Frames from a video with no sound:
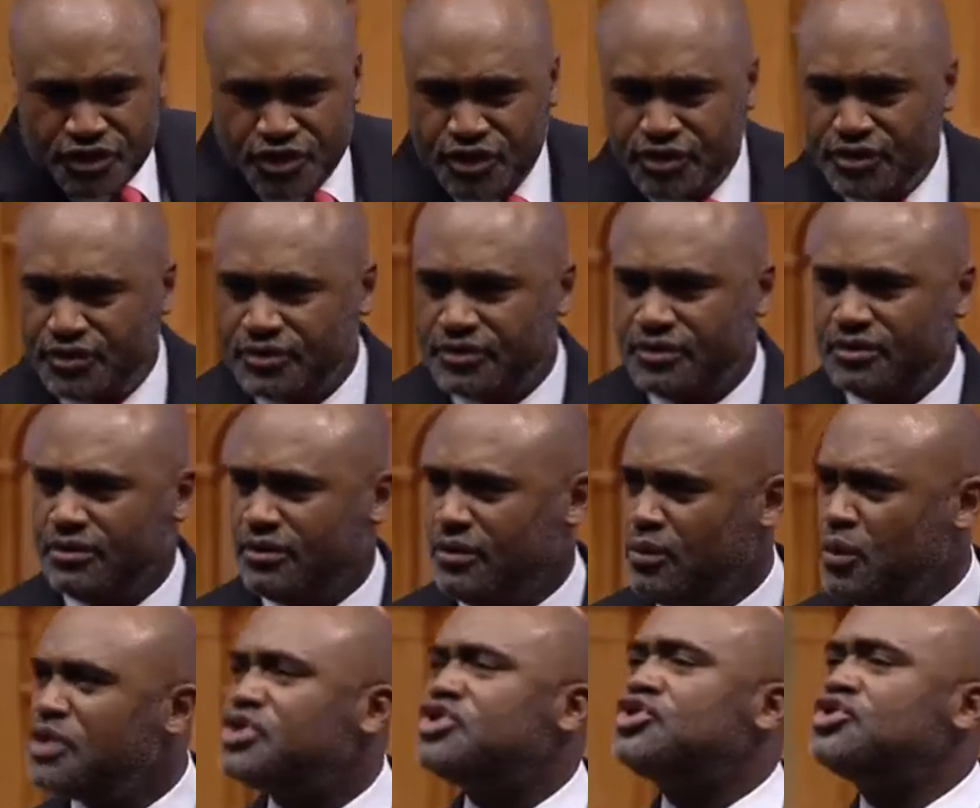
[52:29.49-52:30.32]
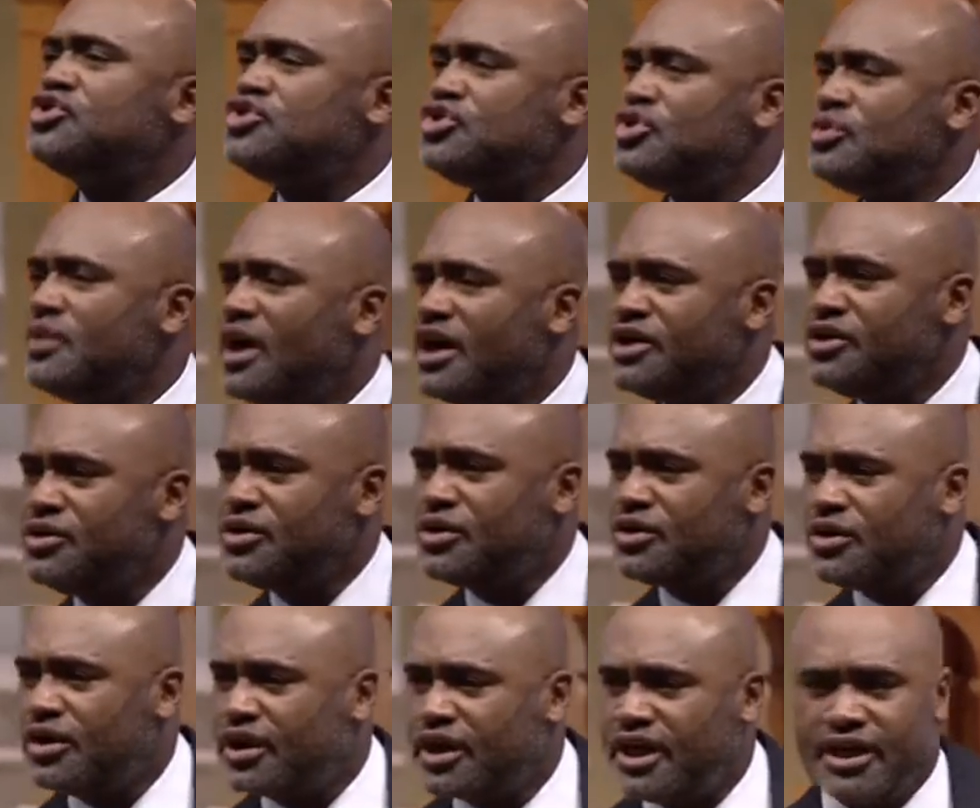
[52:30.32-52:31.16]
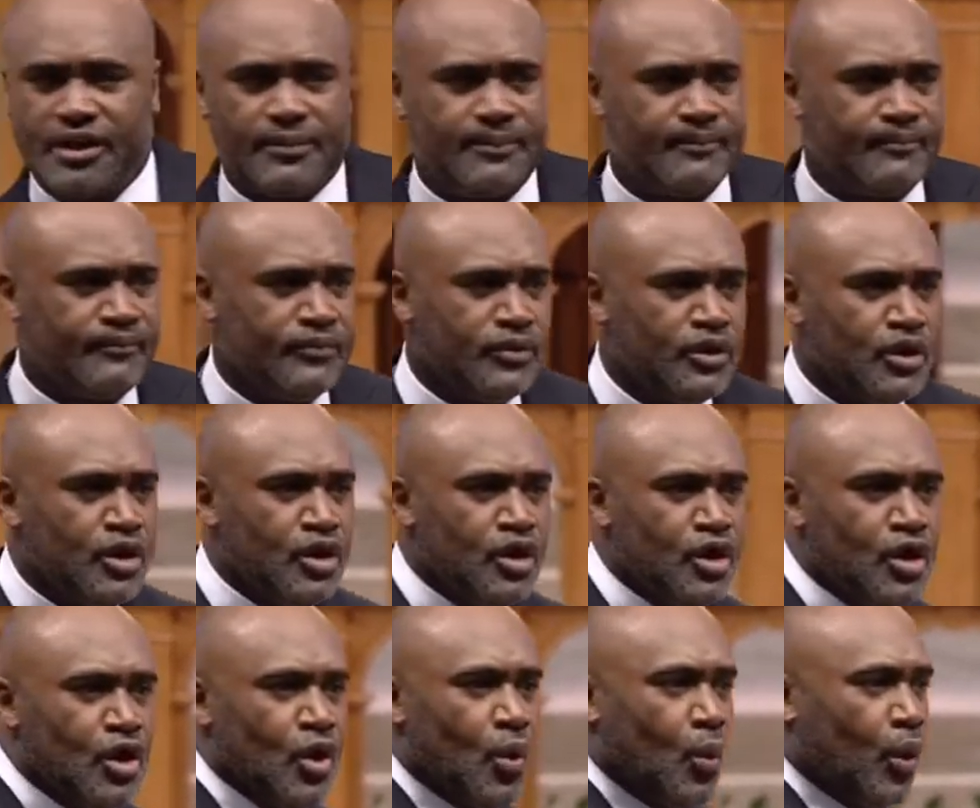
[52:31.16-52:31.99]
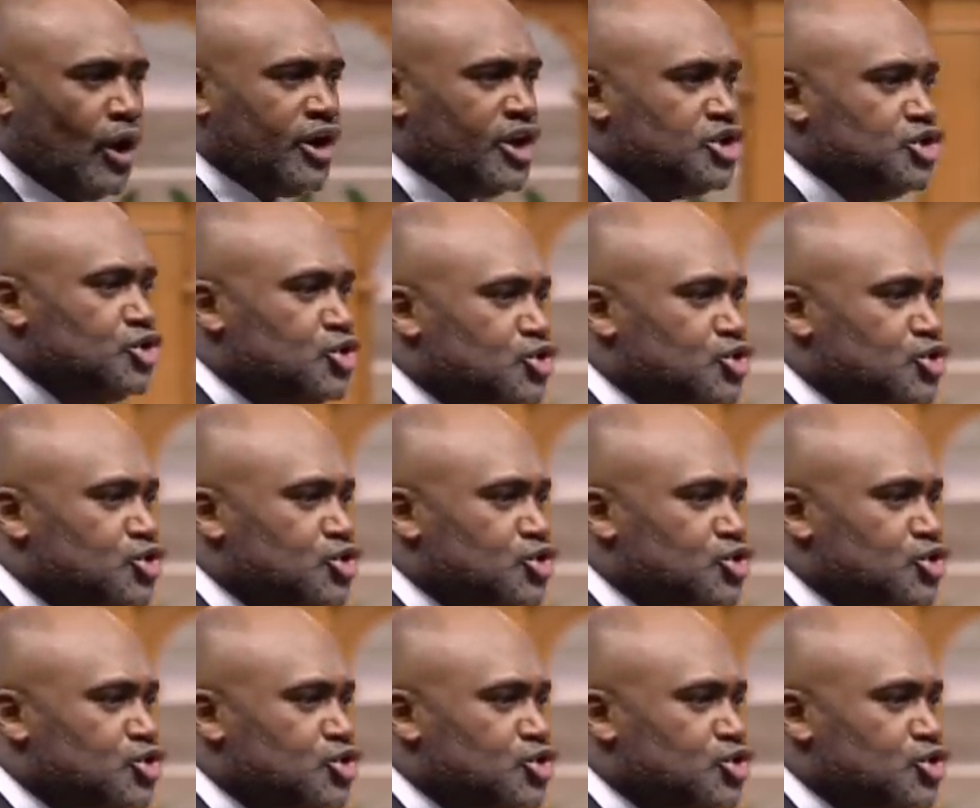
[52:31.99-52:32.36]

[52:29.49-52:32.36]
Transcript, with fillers: What stew are you cooking? What are you doing